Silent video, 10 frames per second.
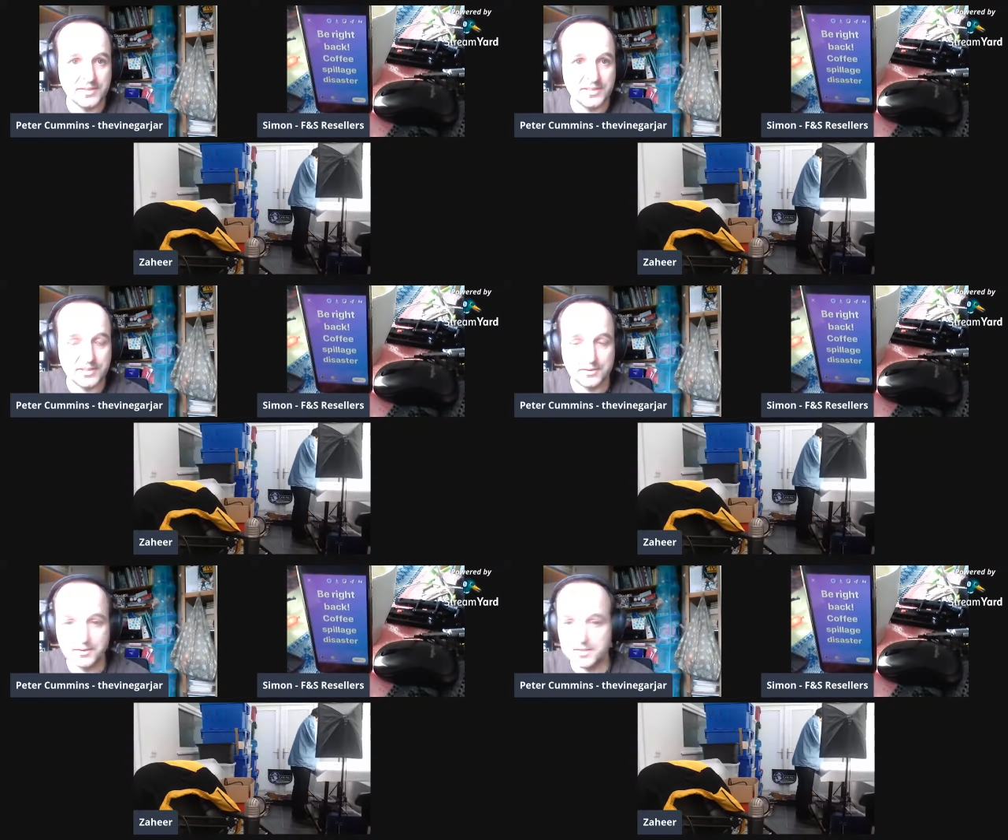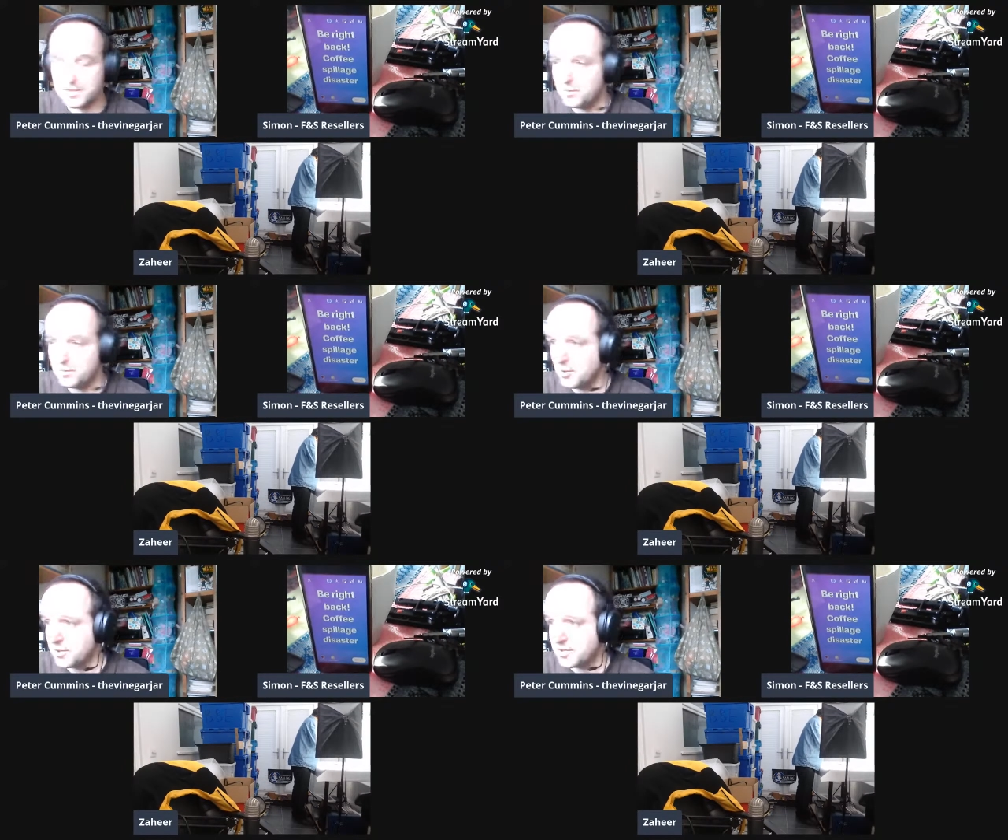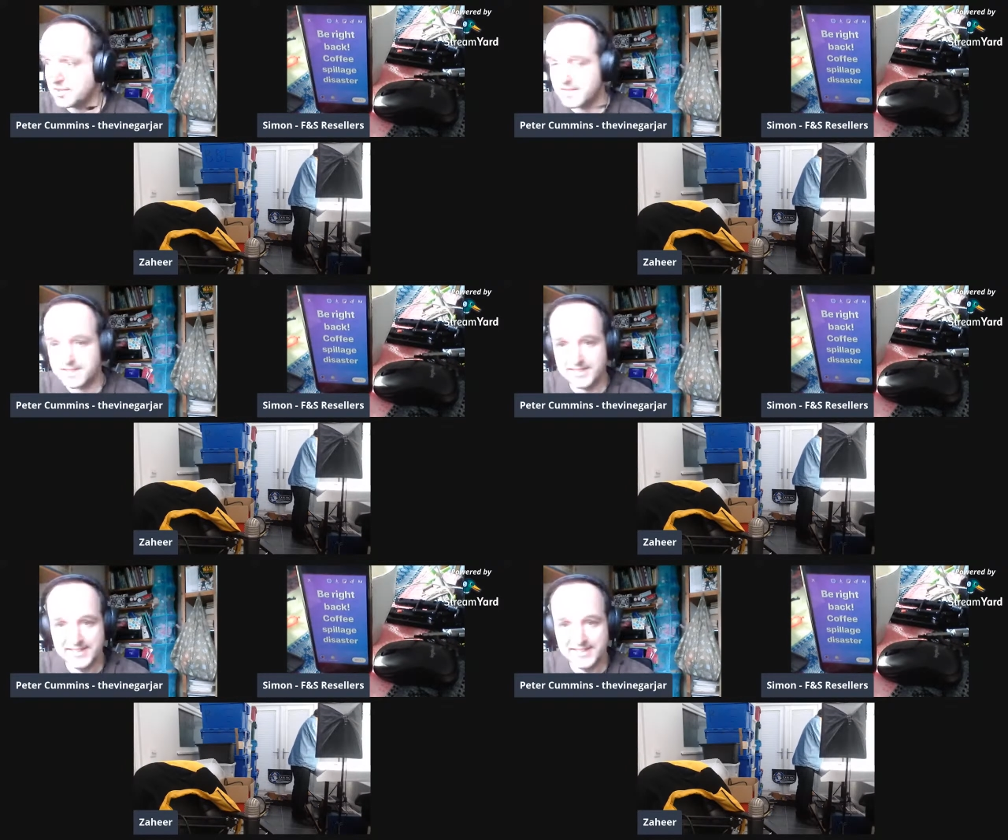to watch.
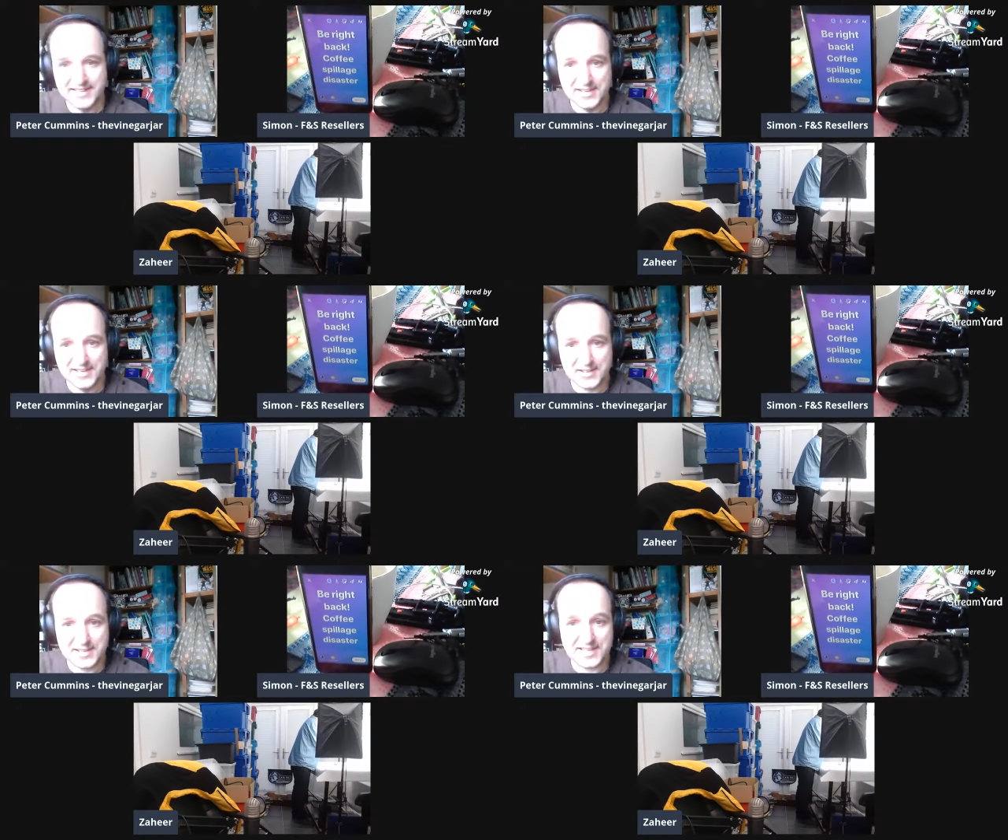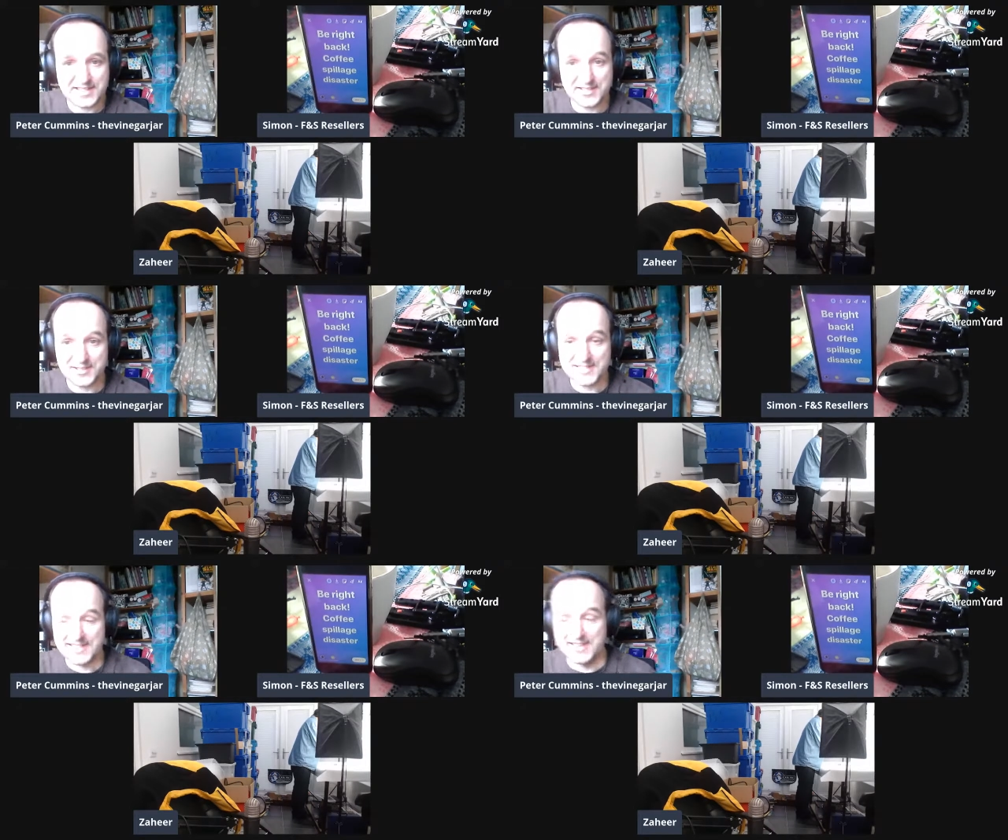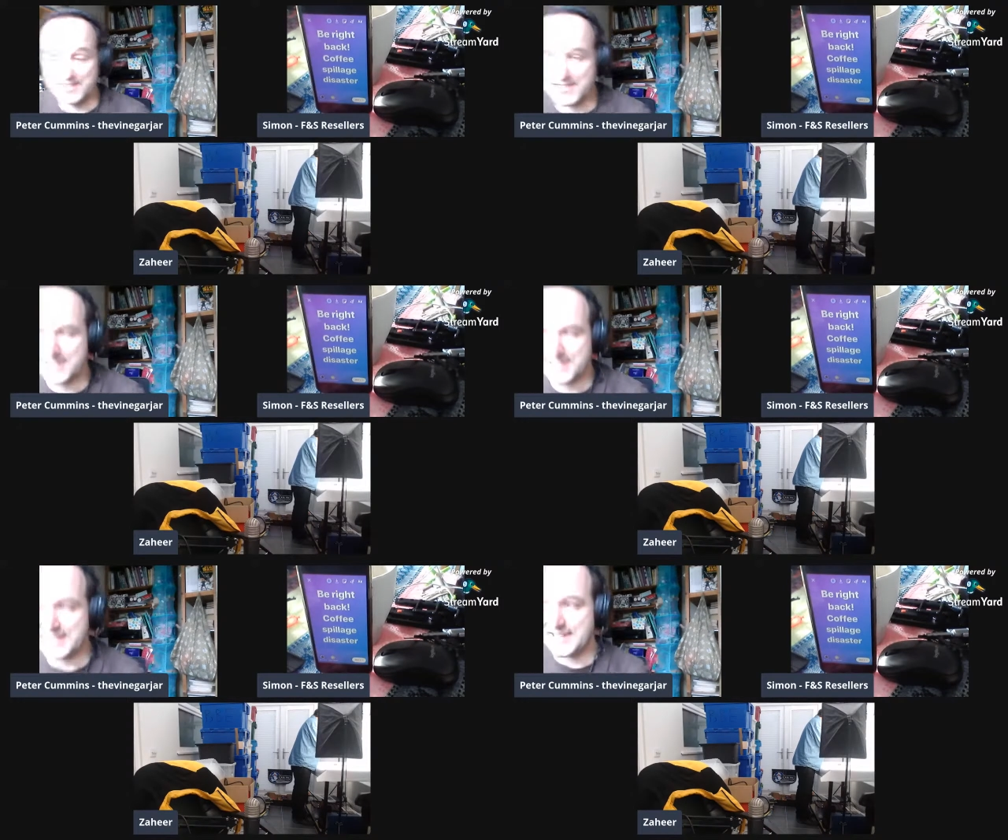There's a select, like I said, it's a
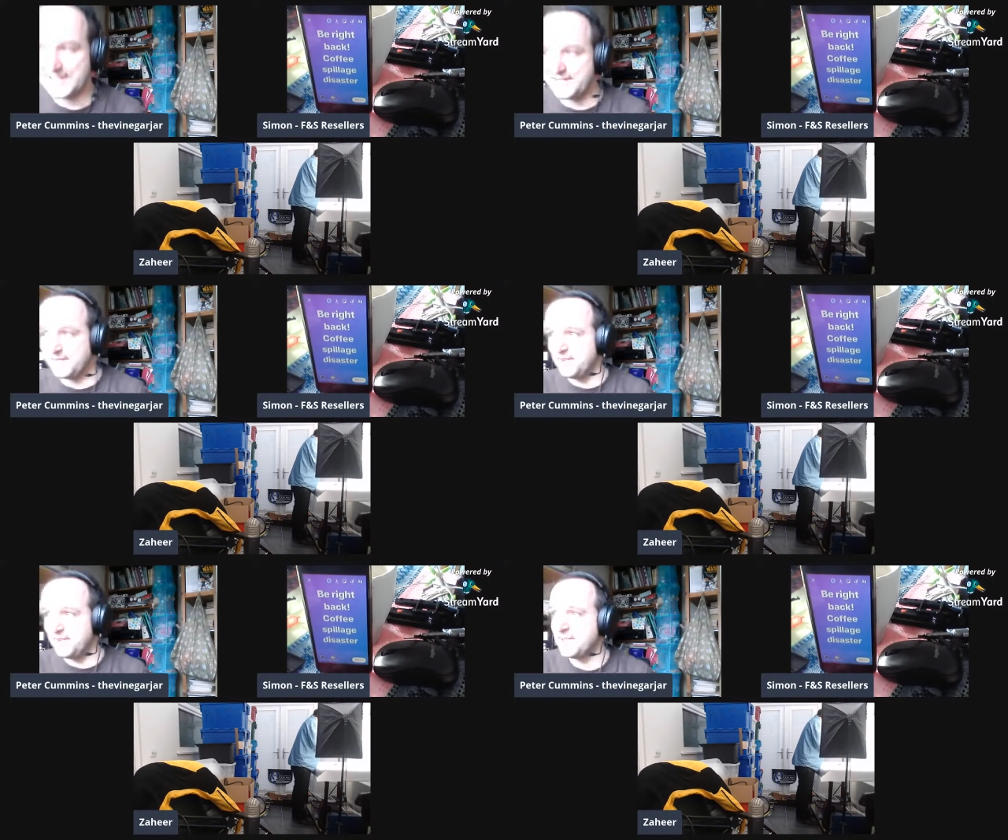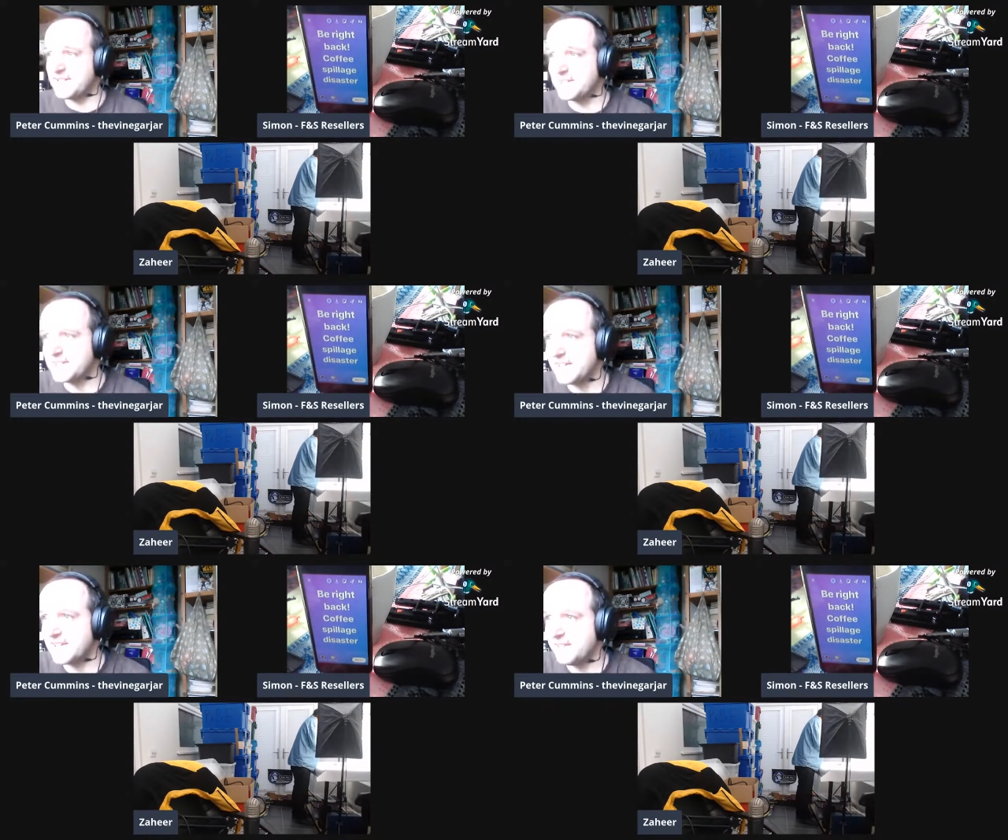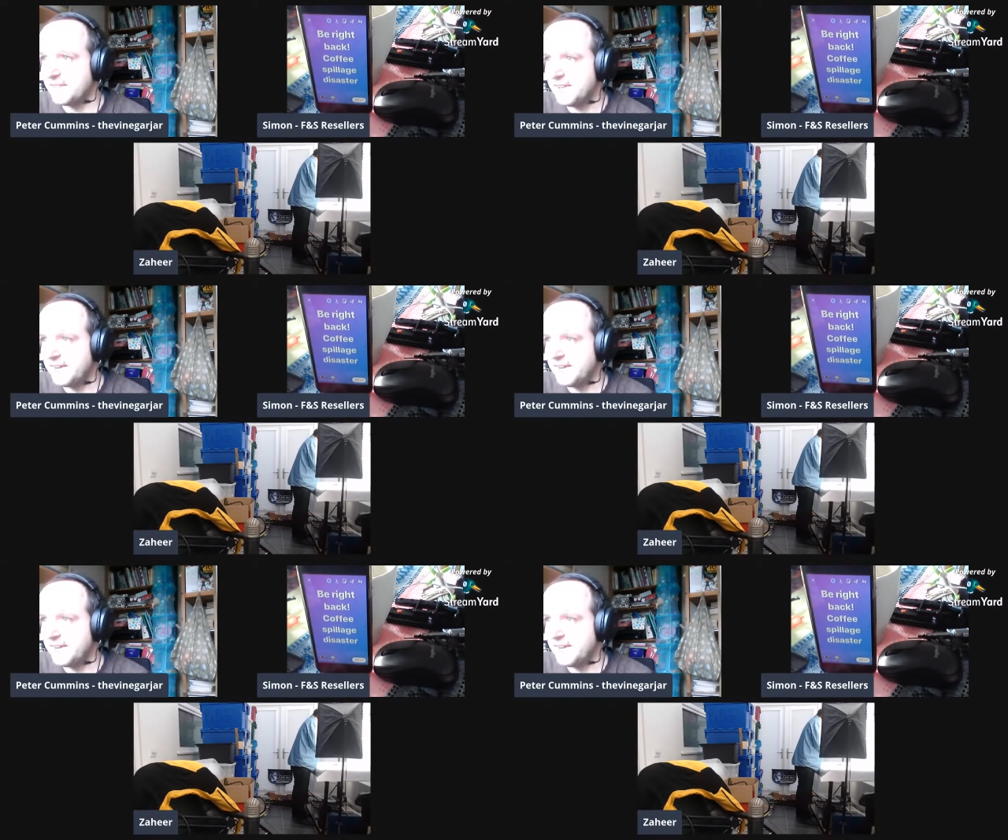selected few, but it's nice to have you.